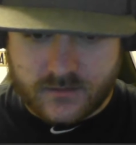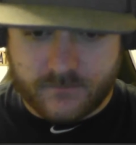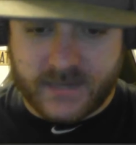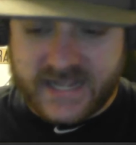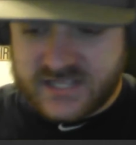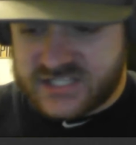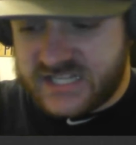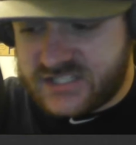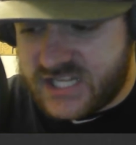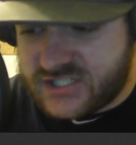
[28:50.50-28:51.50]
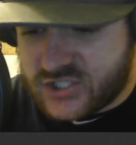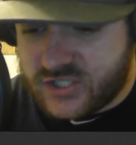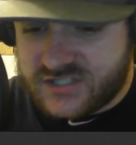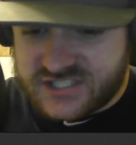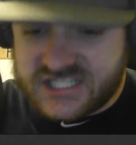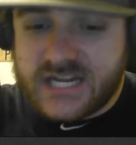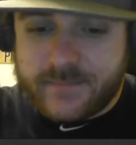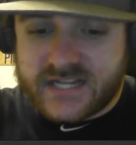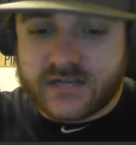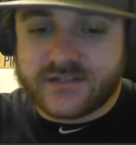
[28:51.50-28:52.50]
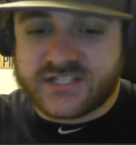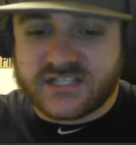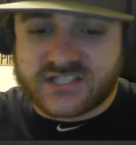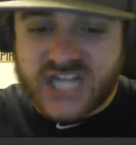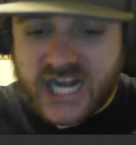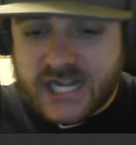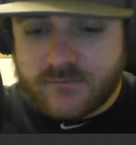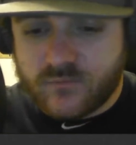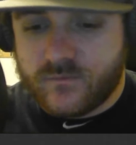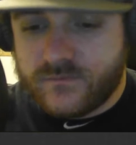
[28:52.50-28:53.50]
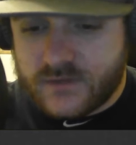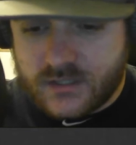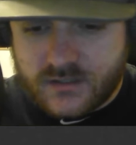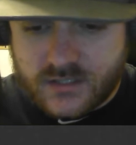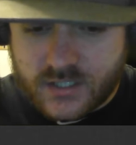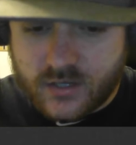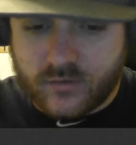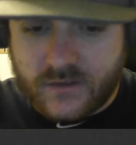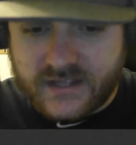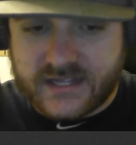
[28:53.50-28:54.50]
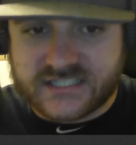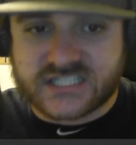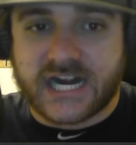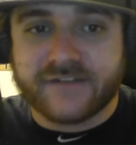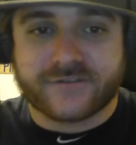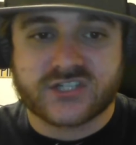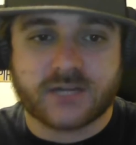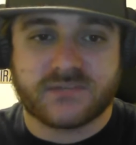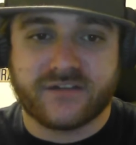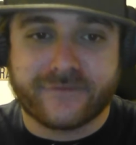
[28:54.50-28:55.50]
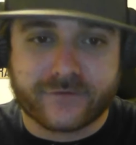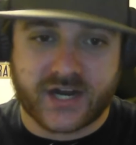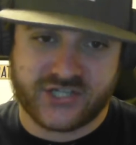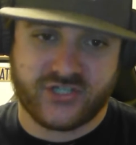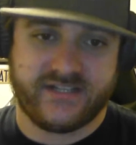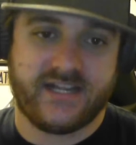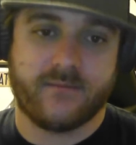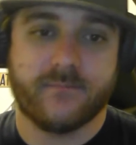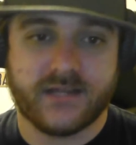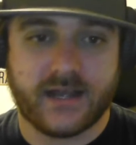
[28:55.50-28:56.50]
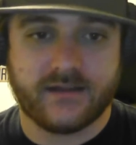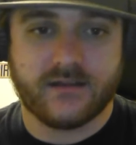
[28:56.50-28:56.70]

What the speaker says: But it's good to see because it's time, you know, it's time for something fresh in the NBA.